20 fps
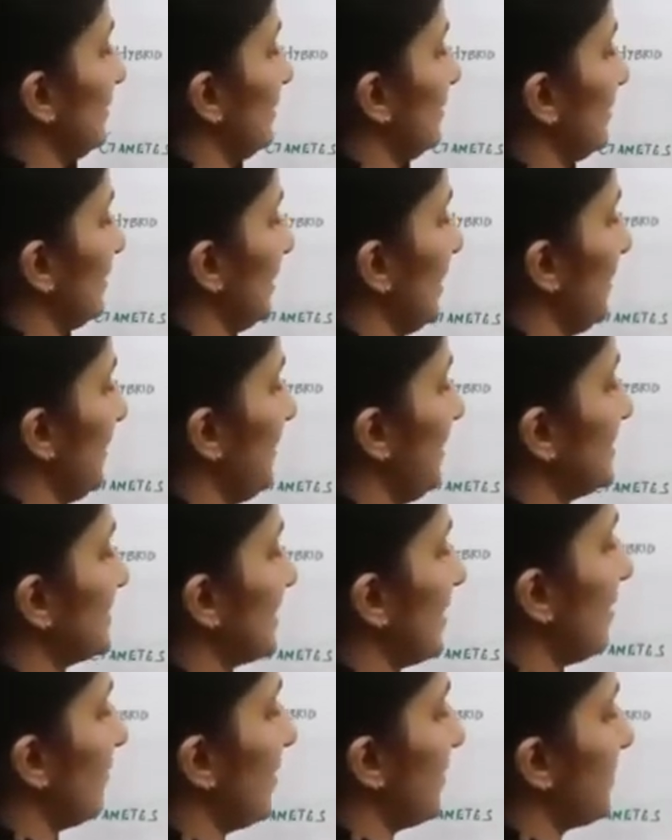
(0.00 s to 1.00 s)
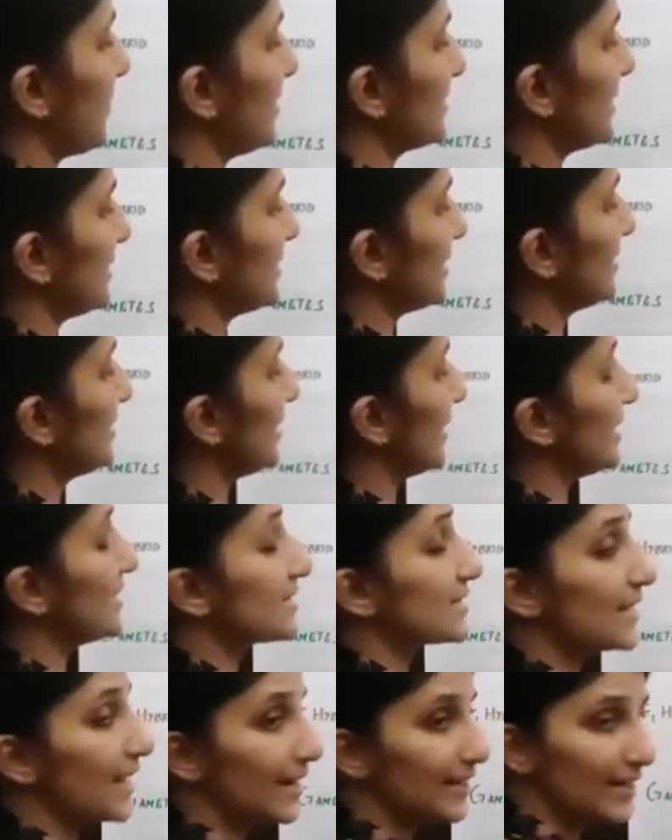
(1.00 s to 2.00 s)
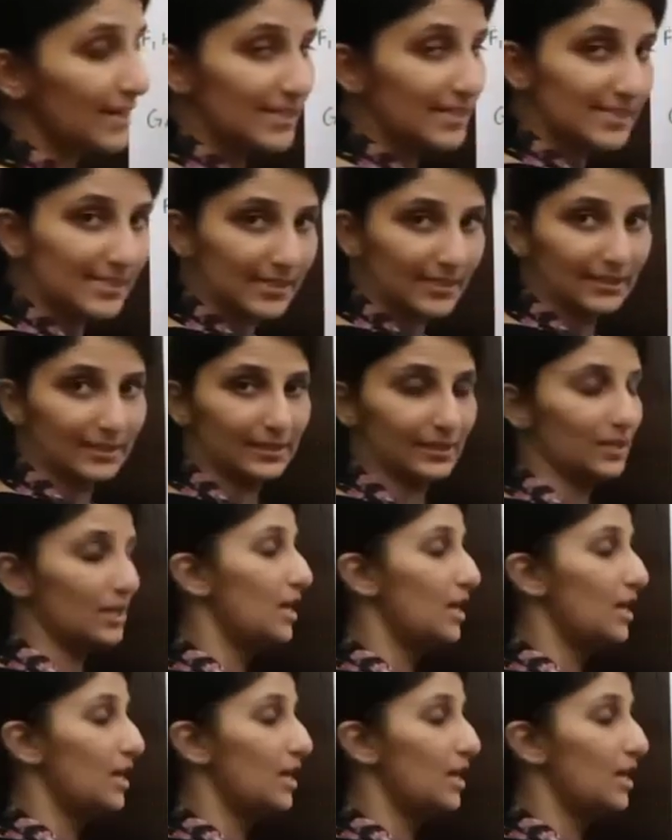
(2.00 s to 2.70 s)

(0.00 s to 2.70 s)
Gametes are represented inside a circle.